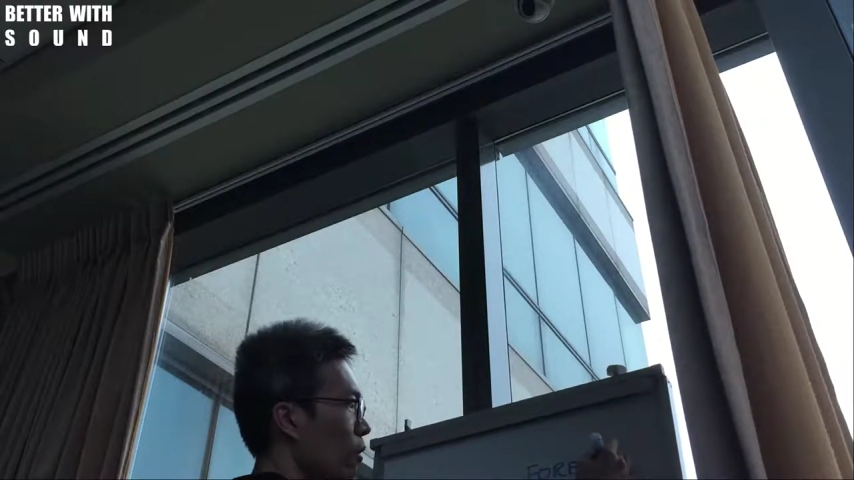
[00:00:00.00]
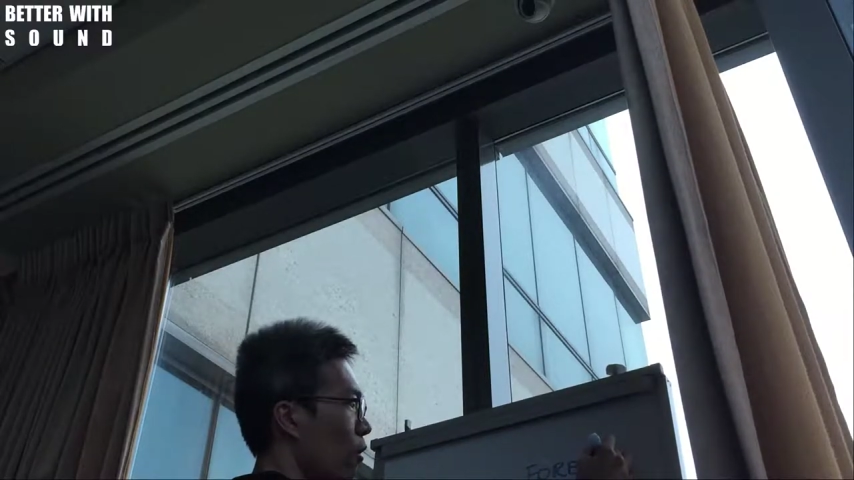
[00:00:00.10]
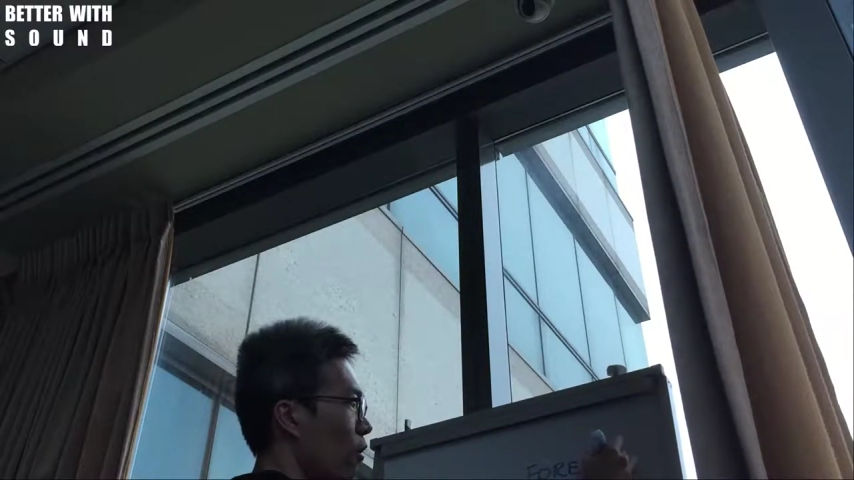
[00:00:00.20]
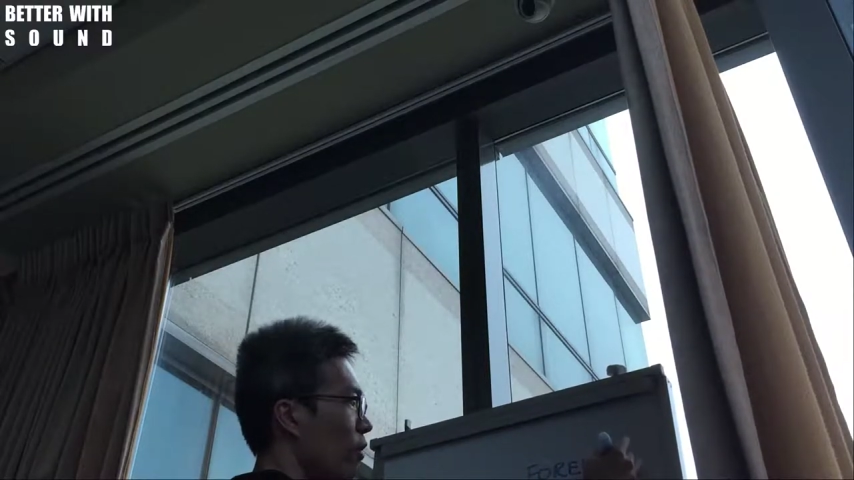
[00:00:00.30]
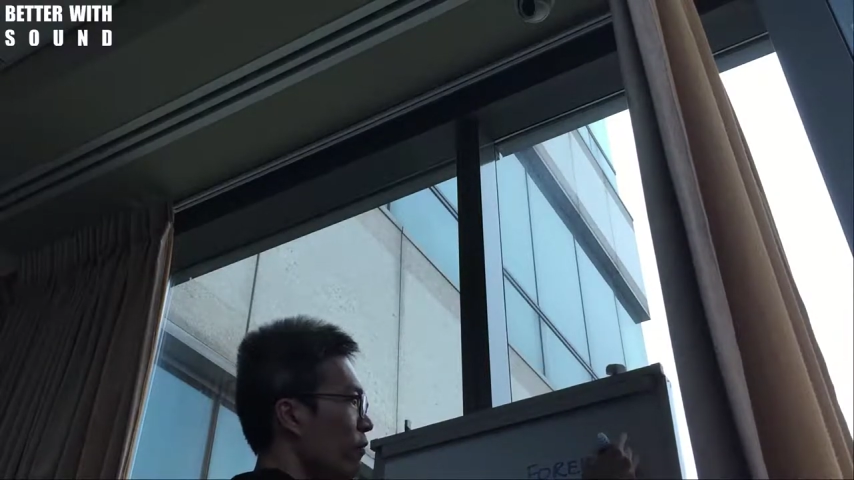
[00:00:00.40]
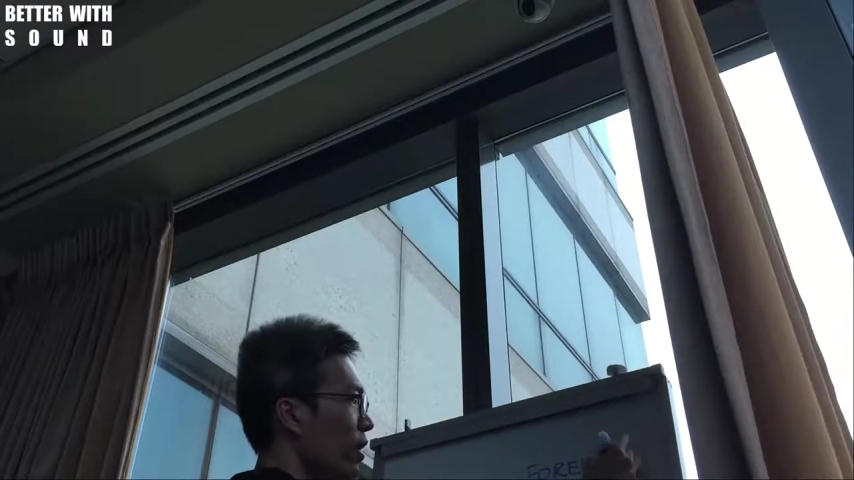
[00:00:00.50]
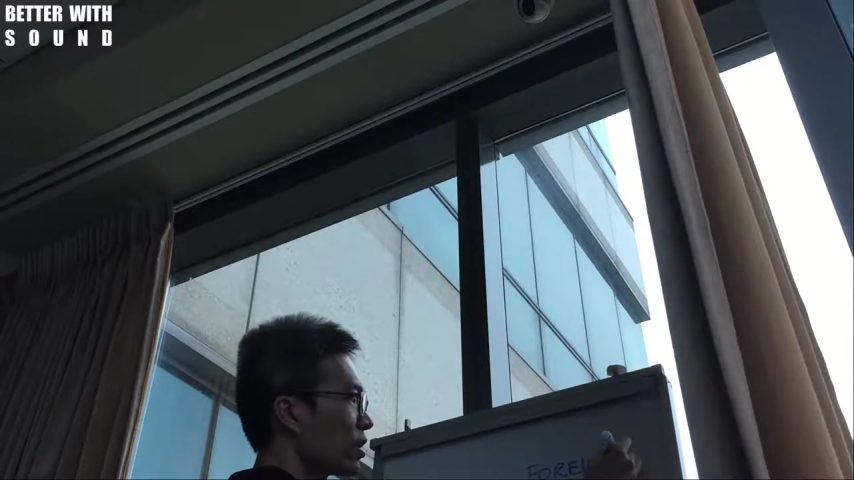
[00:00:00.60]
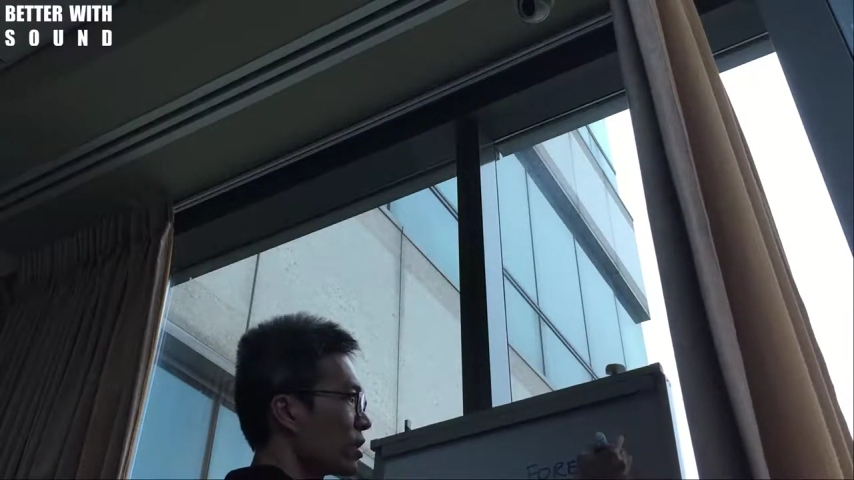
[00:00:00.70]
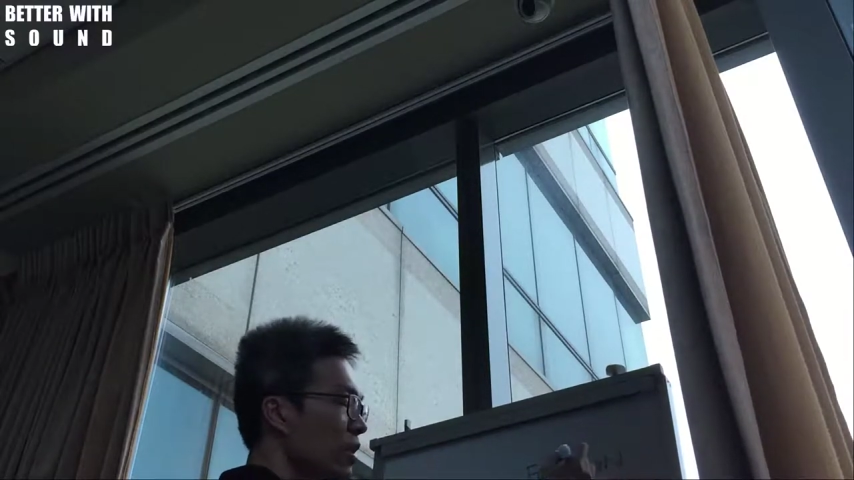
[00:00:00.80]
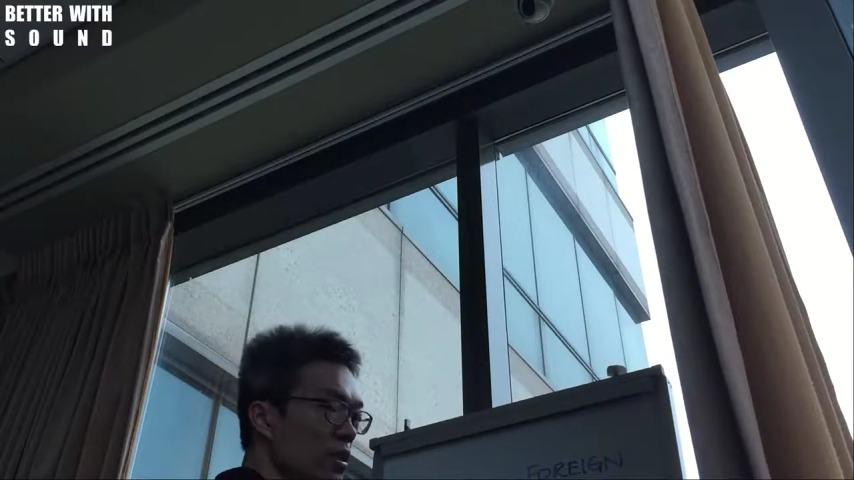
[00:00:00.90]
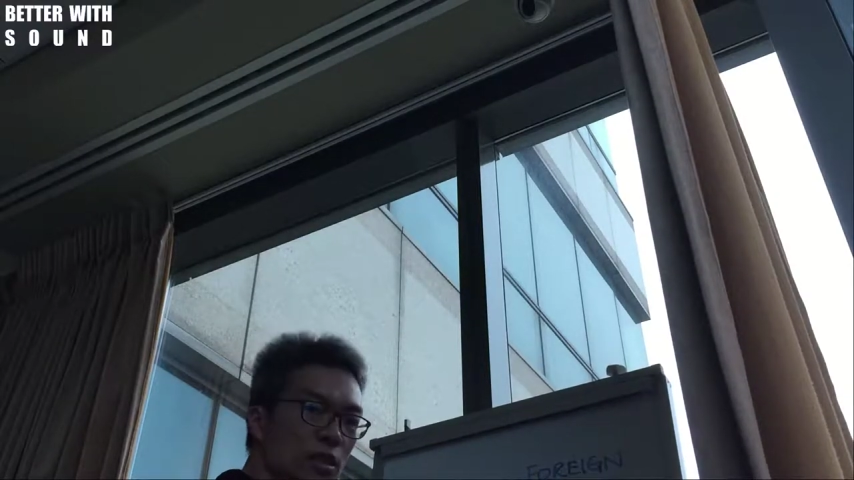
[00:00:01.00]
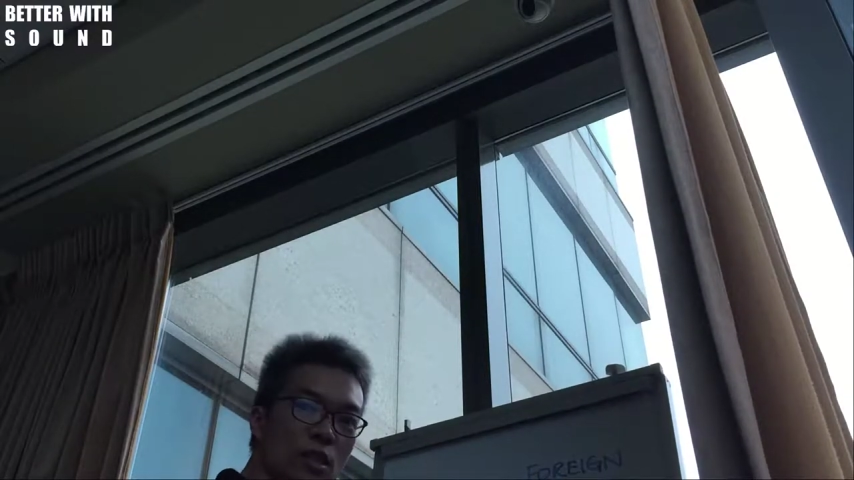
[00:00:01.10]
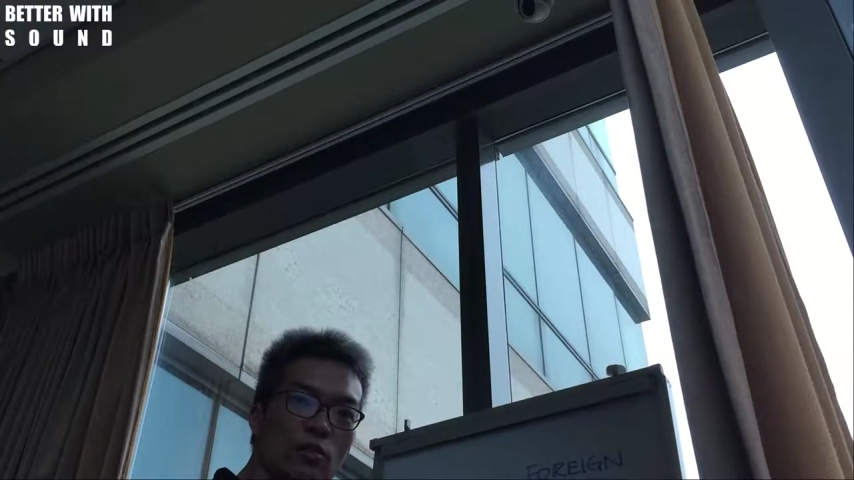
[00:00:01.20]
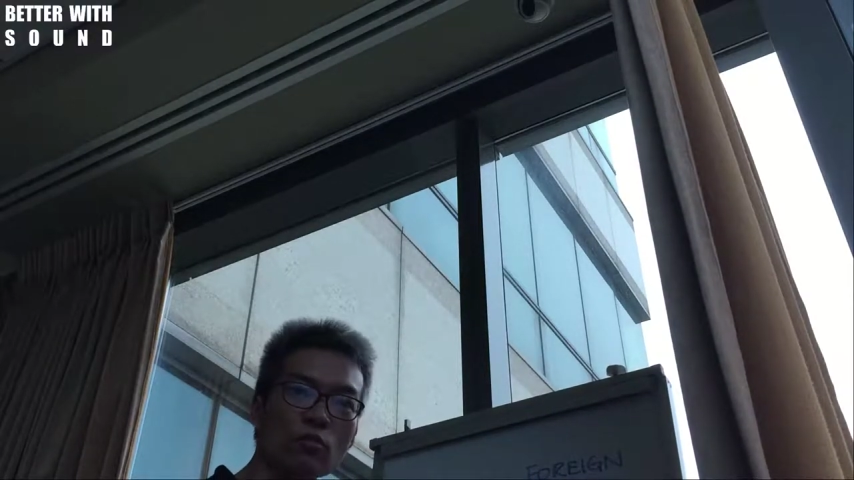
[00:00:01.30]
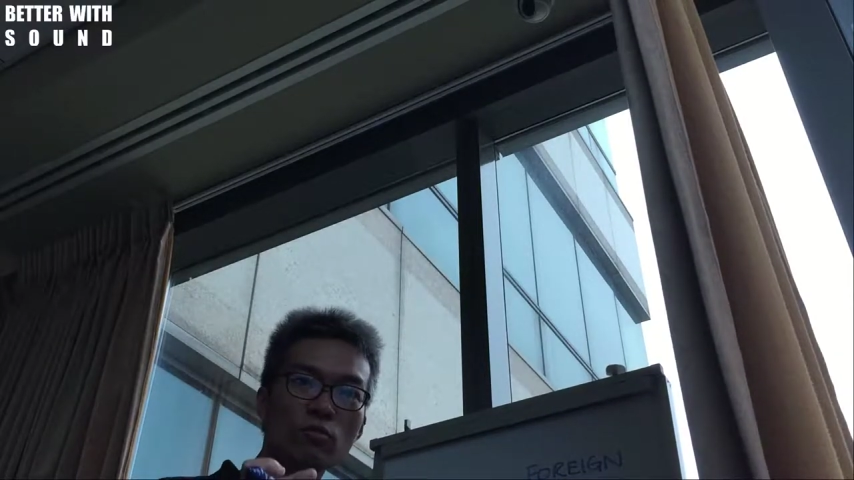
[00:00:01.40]
All investors
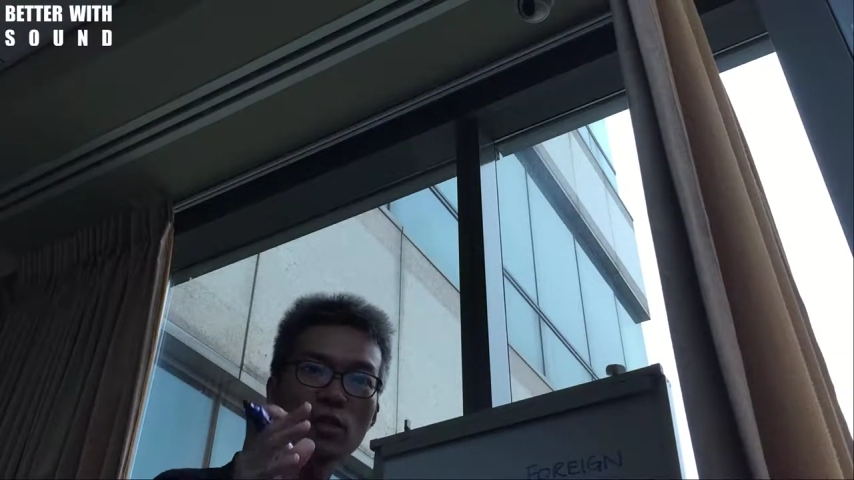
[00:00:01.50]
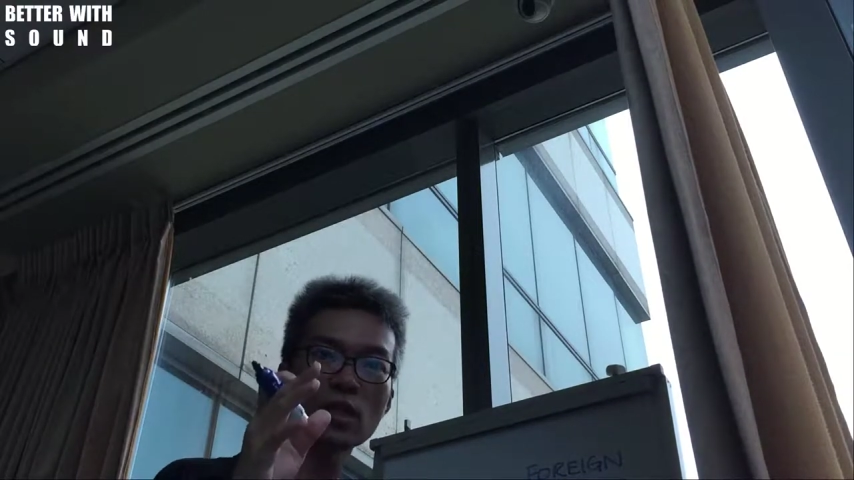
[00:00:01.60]
need to